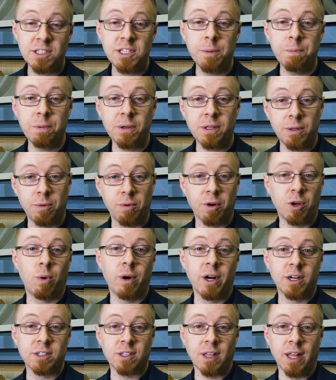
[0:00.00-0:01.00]
it typically
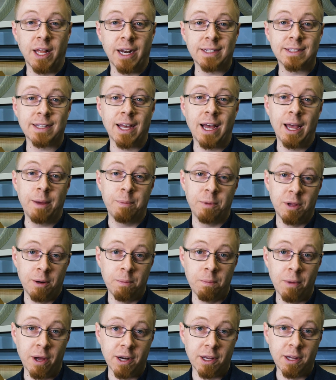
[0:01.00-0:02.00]
requires a lot of time
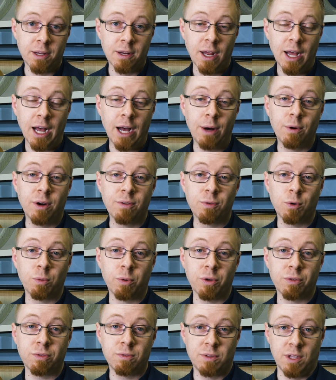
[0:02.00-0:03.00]
and money. However,
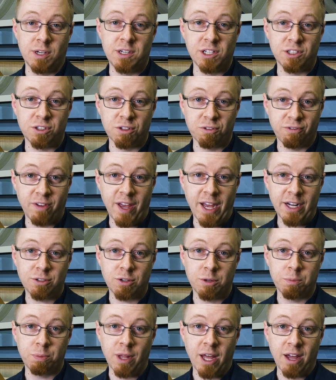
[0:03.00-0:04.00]
with the Digital
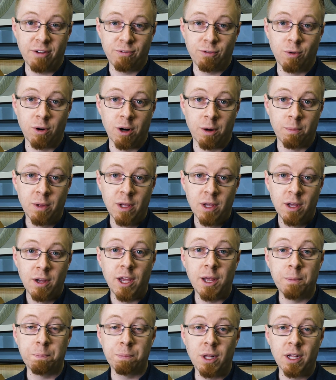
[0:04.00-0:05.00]
Factory platform,
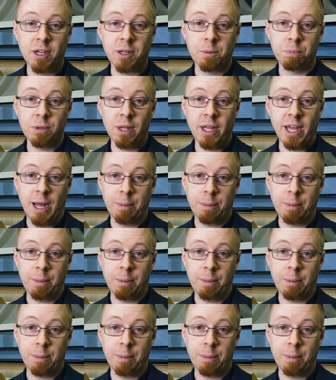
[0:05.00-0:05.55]
in plug-and-play